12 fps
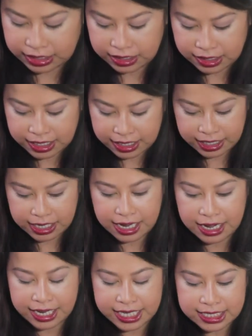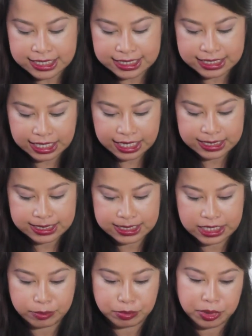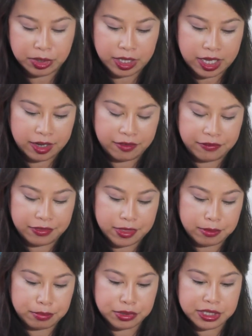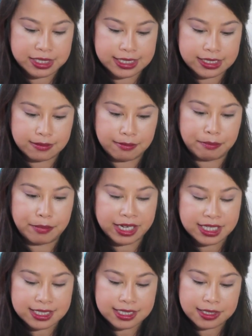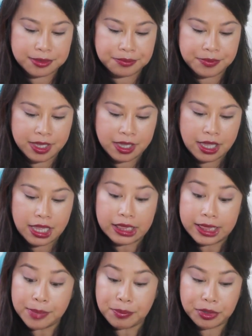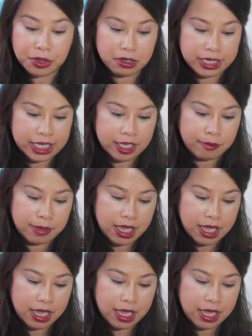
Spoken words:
Got a nice size sample of the Buxom lip cream